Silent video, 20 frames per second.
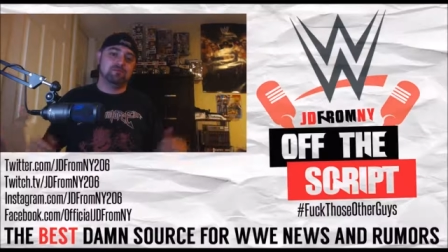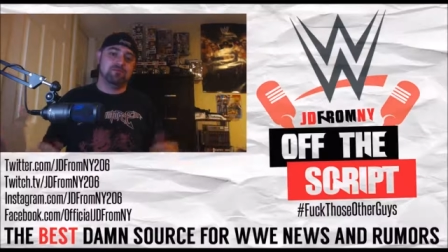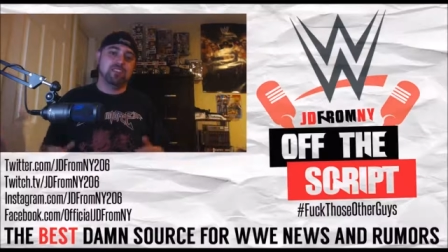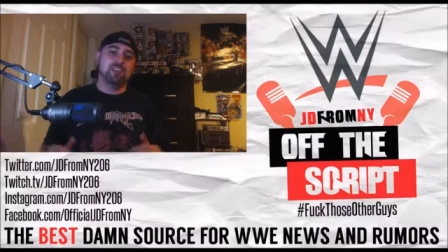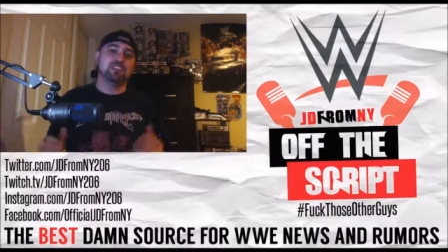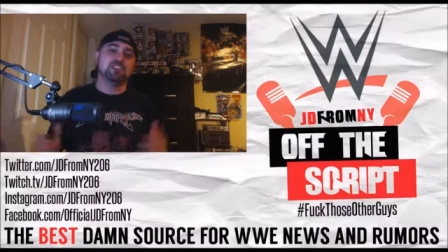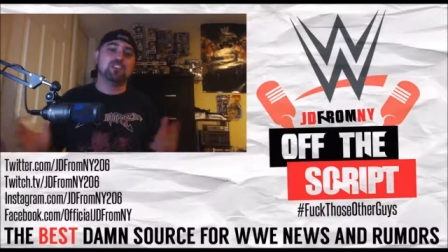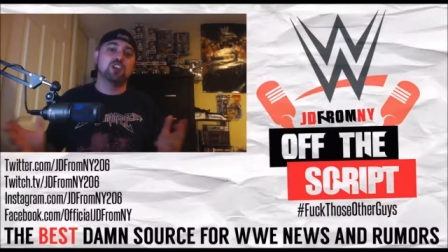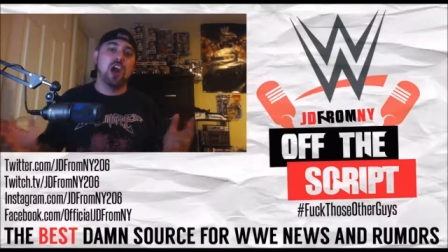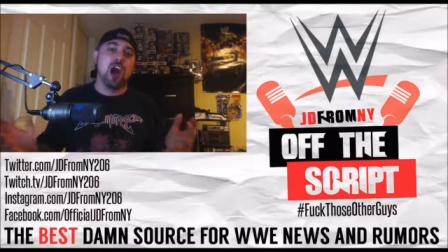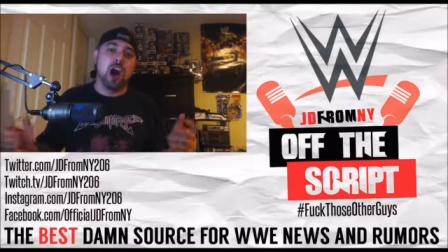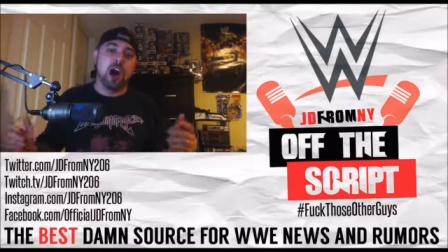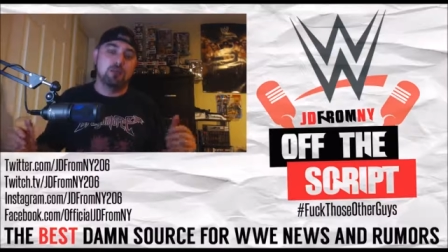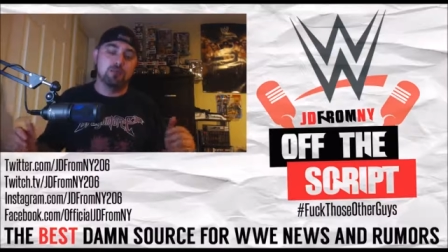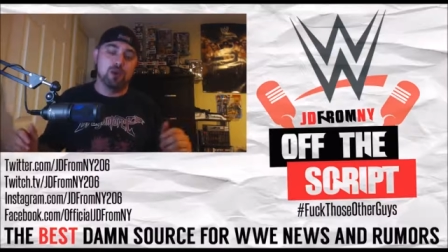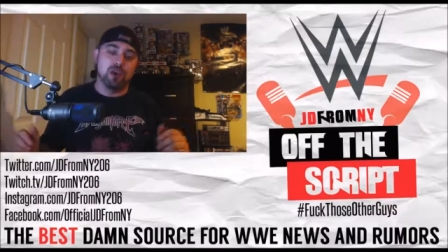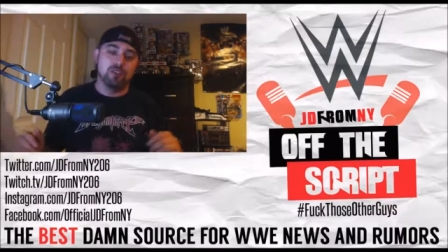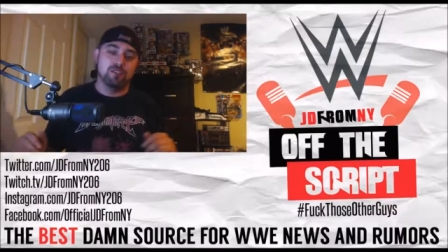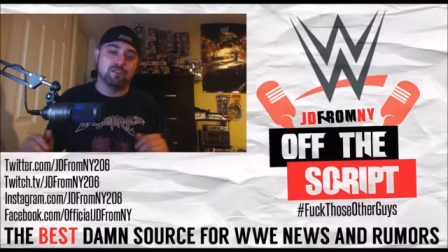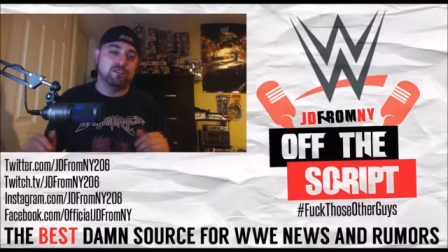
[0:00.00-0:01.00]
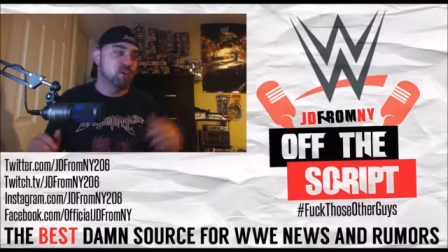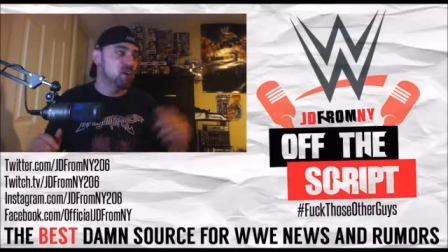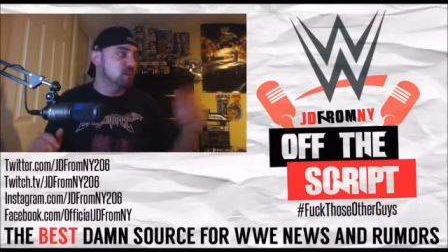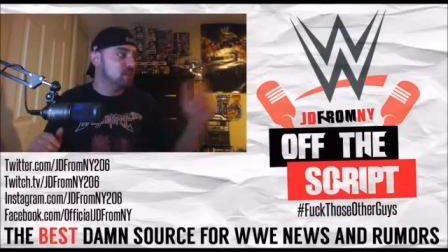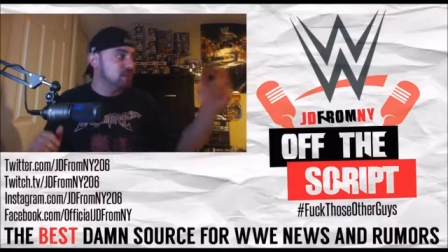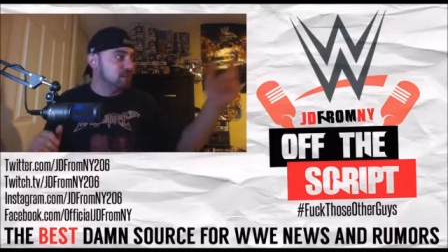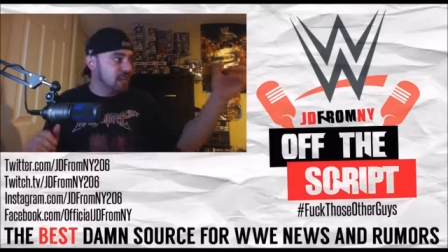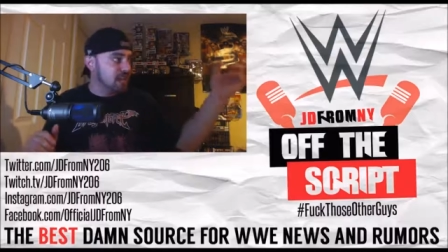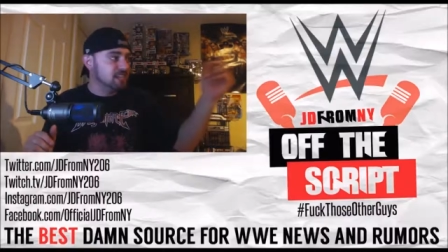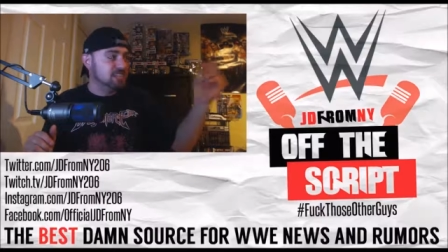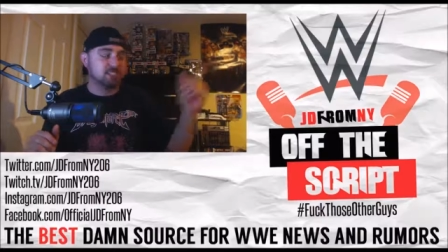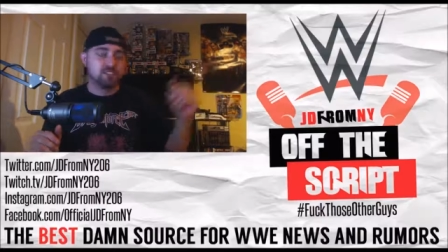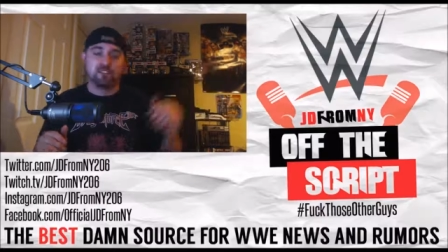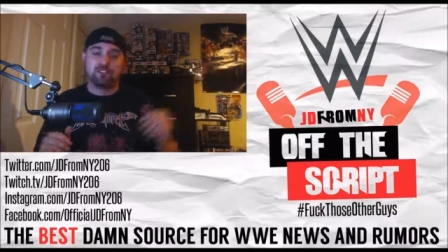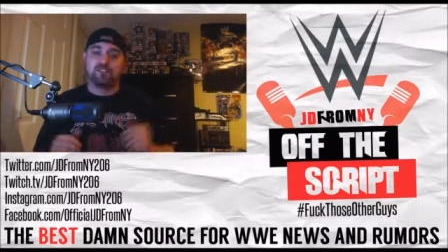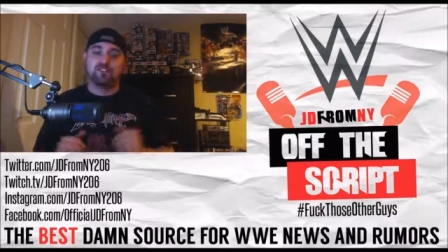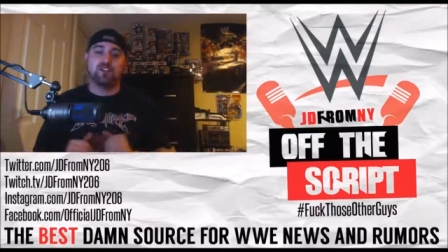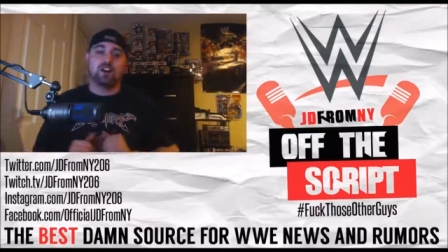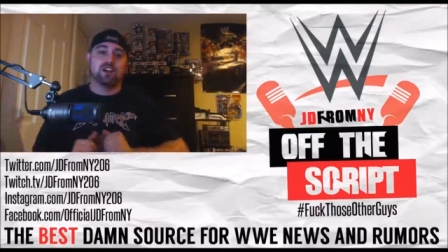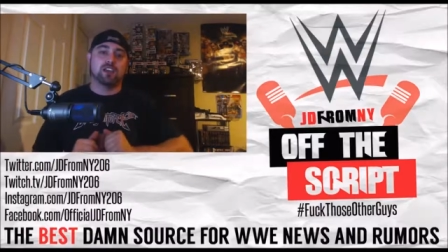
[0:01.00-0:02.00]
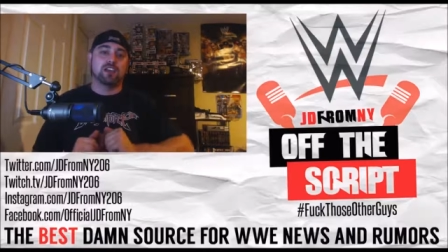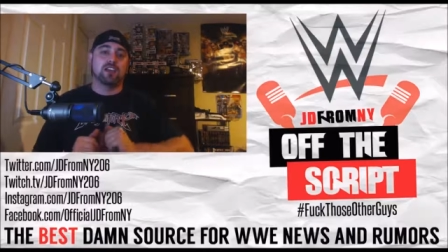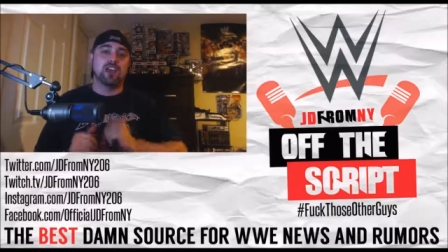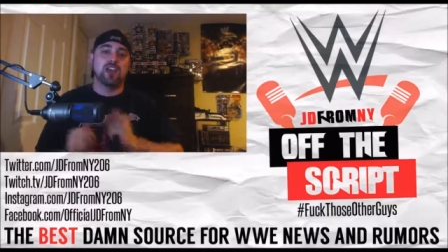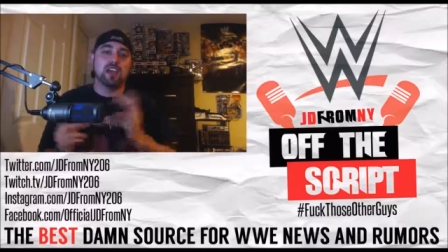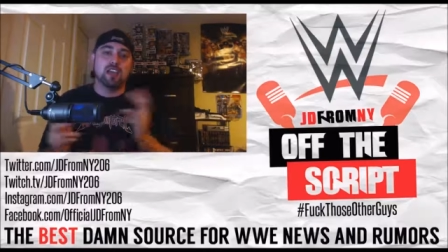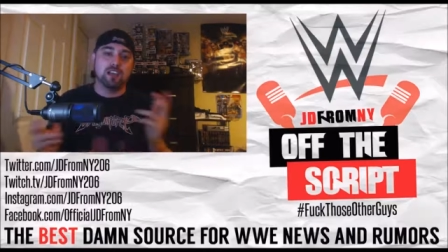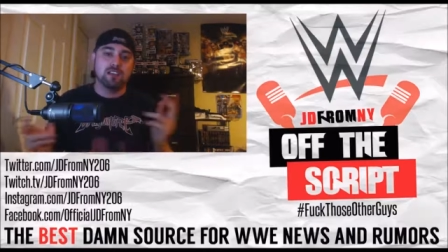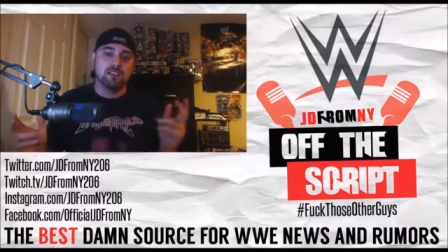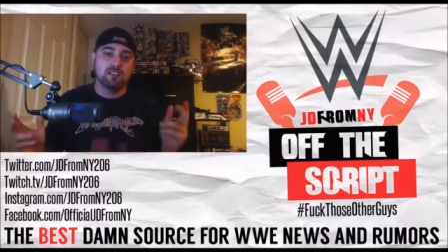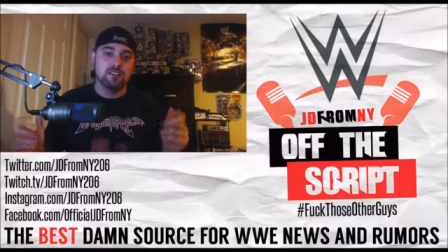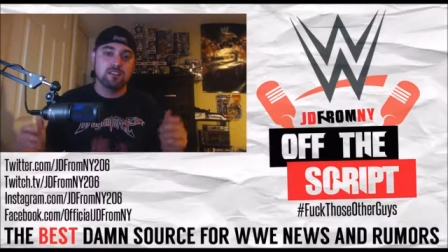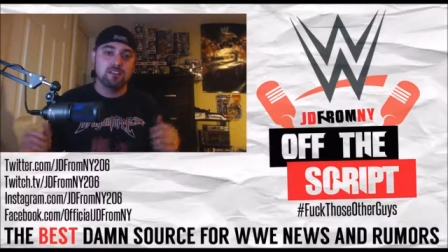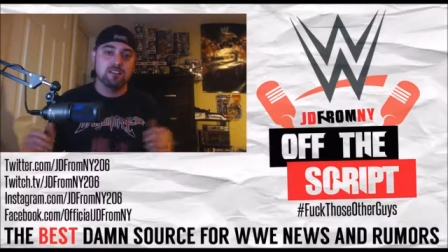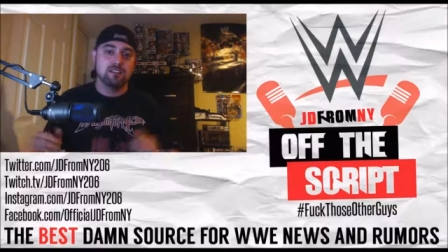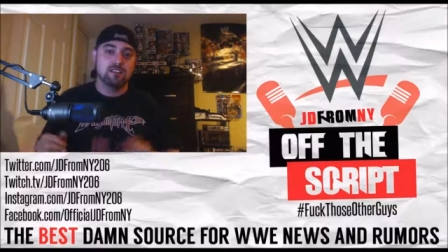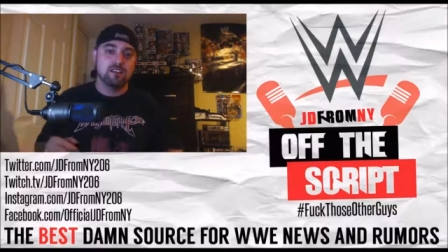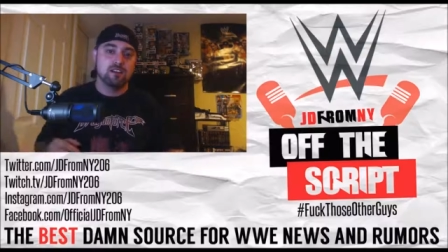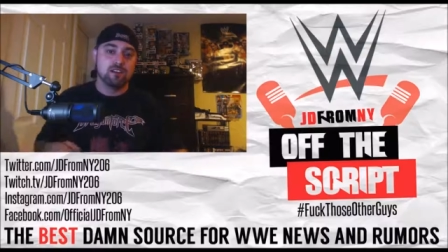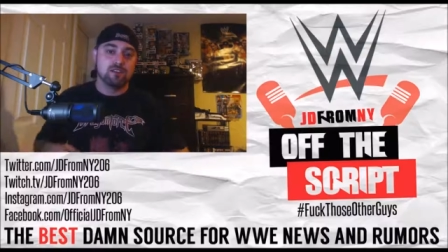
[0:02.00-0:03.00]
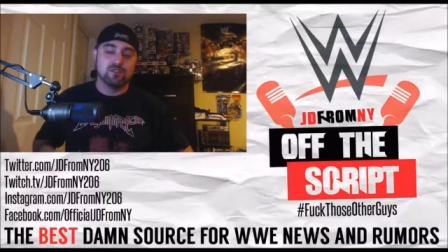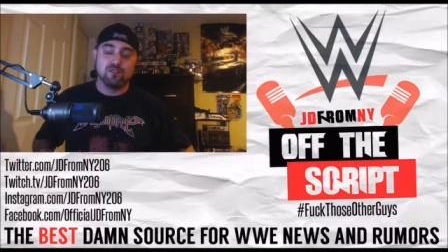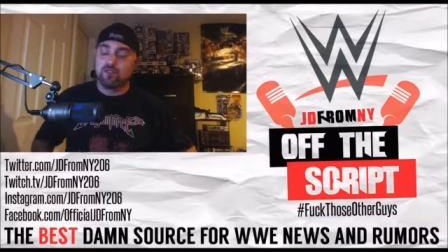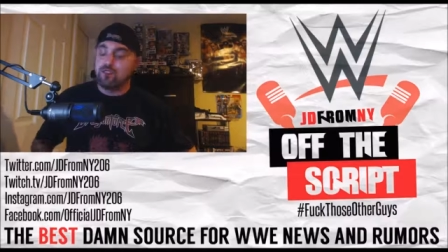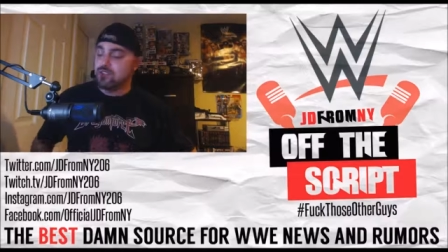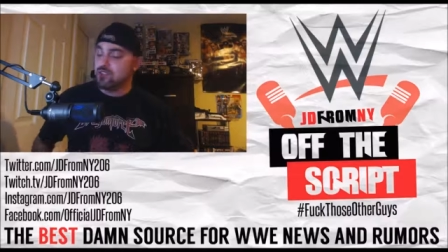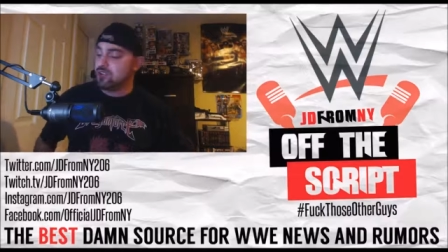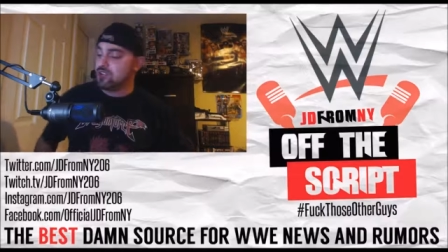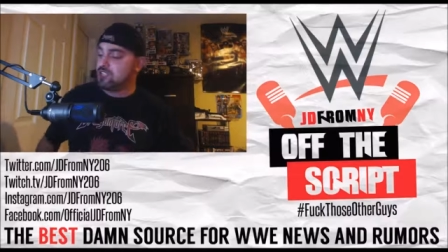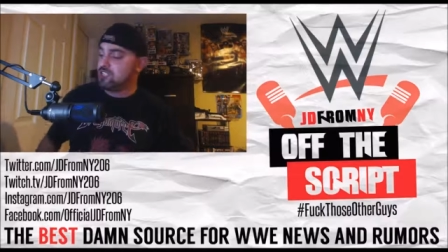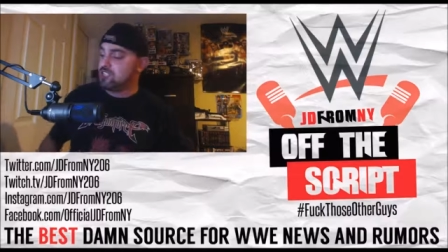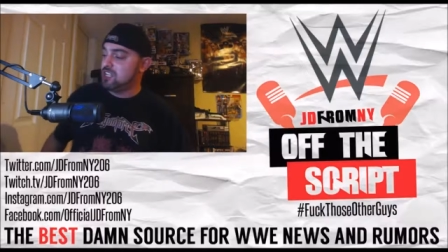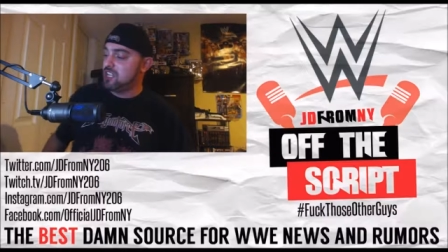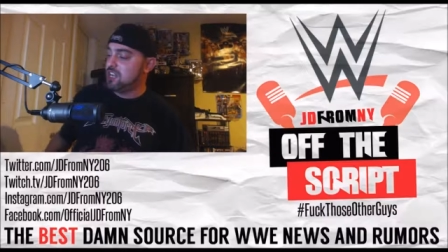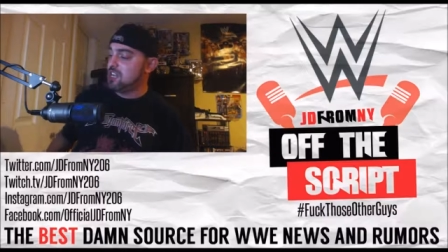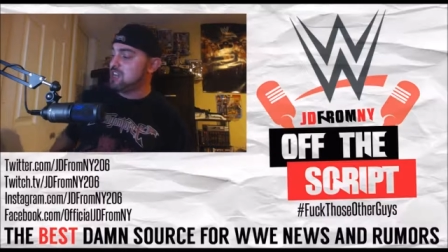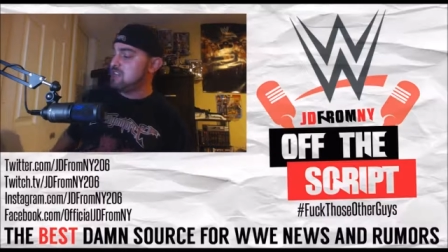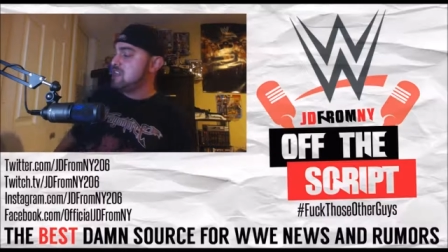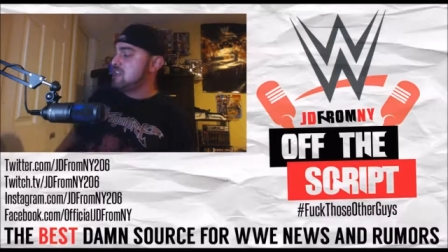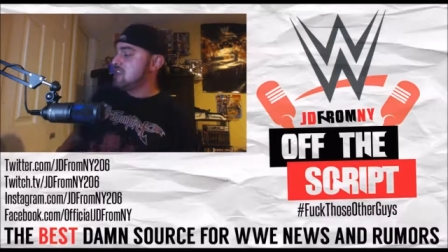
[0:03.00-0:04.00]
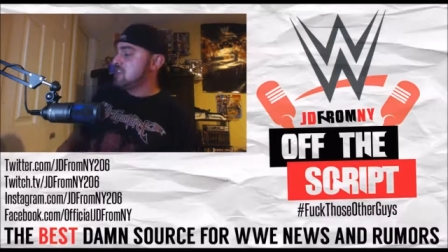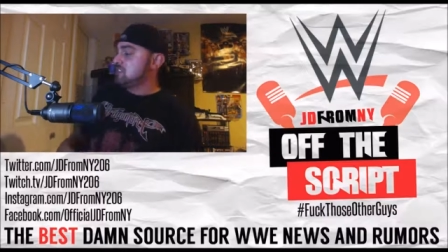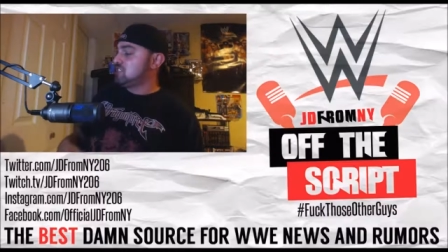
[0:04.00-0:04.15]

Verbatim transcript: It's gone, motherfucker, thanks to the fucking heat of New York City.